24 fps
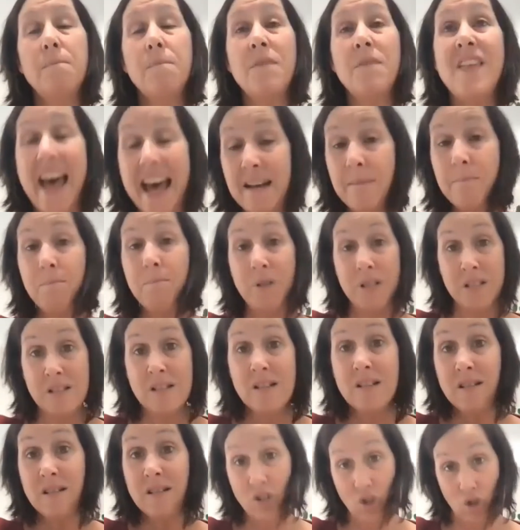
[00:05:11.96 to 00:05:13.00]
that
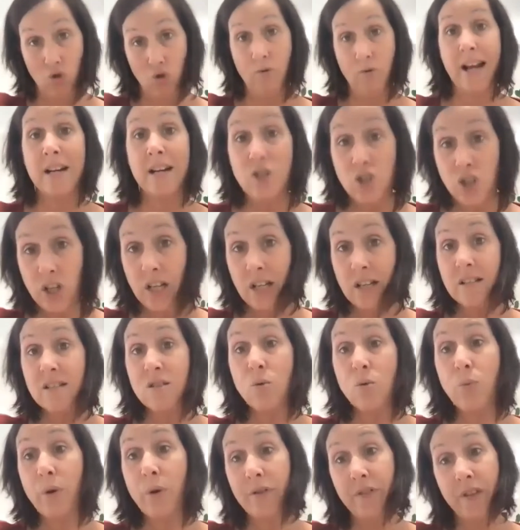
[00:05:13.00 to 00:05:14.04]
business strategy is,
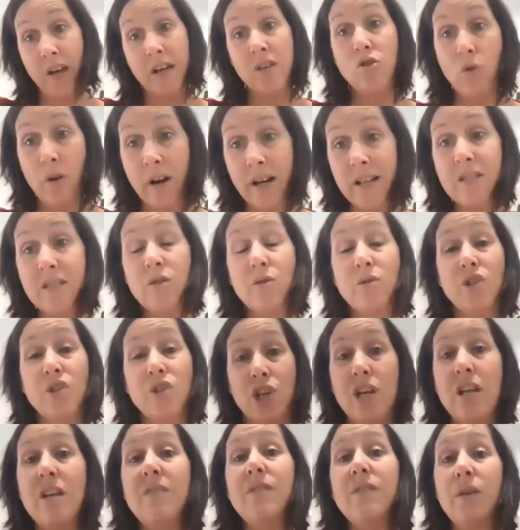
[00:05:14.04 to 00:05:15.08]
or what they're trying to
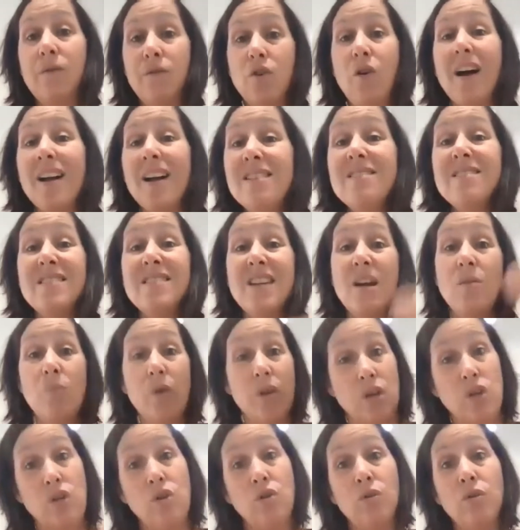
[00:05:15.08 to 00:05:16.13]
achieve. And if you understand
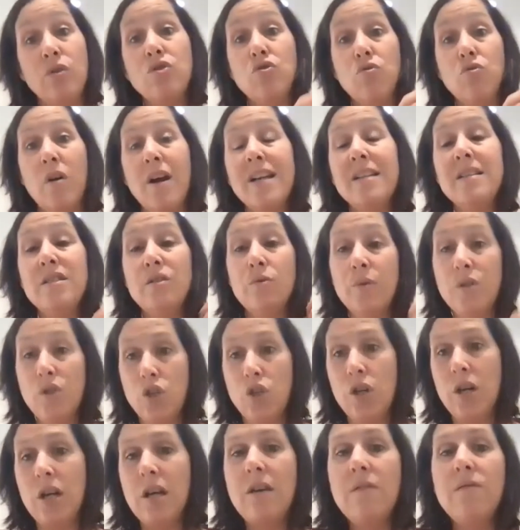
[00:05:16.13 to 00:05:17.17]
what you're trying to
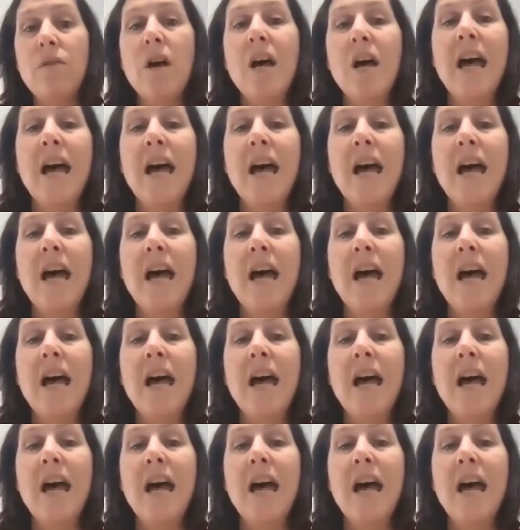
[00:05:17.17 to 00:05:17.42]
achieve,